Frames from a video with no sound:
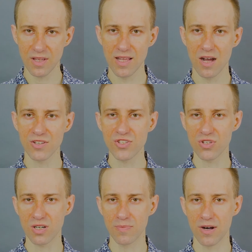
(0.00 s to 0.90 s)
Now let's
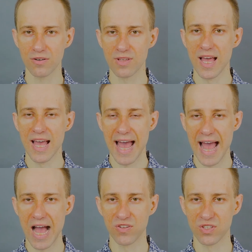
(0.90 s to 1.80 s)
talk about
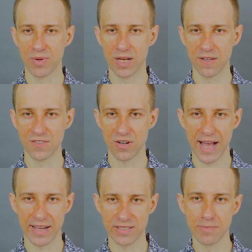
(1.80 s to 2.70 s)
how the beliefs are
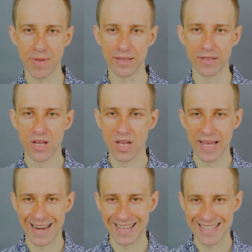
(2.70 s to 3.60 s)
actually made.
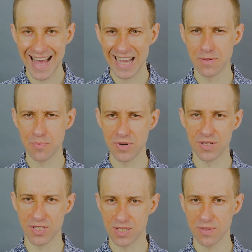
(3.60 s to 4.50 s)
It is actually
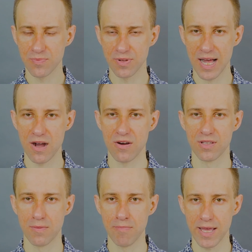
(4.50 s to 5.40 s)
pretty simple how
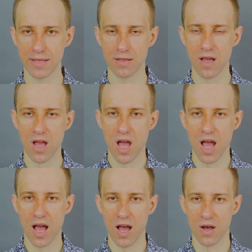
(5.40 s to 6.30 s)
they're made.
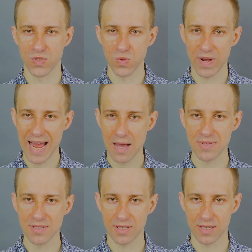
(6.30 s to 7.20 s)
So what
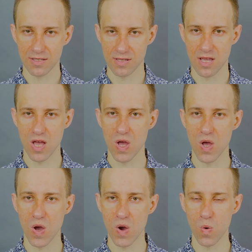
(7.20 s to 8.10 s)
happens is
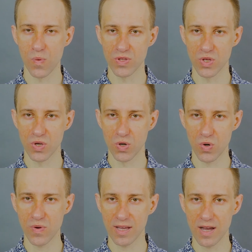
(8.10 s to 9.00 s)
when you're
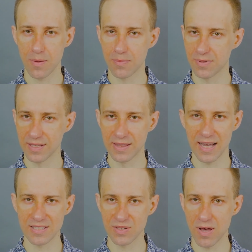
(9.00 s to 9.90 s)
growing up, it
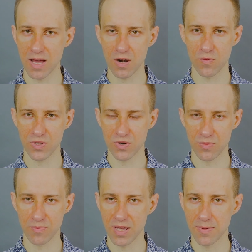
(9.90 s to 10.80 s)
doesn't matter when
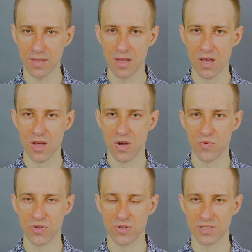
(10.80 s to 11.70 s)
you're a baby,
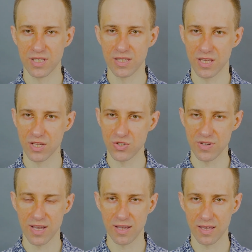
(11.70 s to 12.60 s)
when you're a teenager,
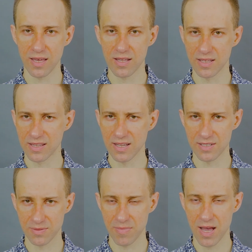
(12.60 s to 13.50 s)
a young kid, it
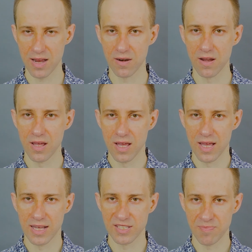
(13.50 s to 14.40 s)
doesn't matter.
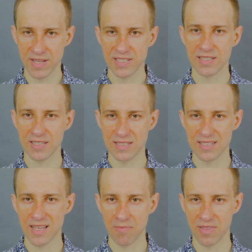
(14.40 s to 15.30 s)
It's basically the
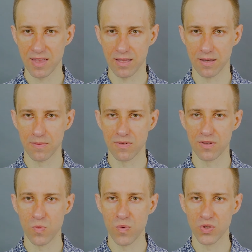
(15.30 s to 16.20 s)
same thing.
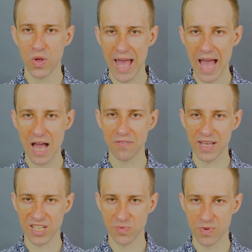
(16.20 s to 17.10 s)
When you have
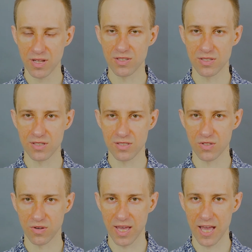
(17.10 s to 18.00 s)

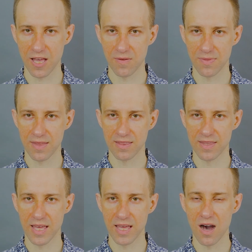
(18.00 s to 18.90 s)
experiences, okay,
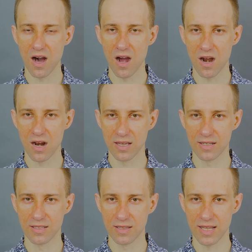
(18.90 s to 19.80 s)
they are
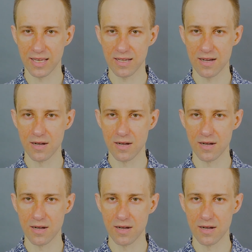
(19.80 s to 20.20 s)
like,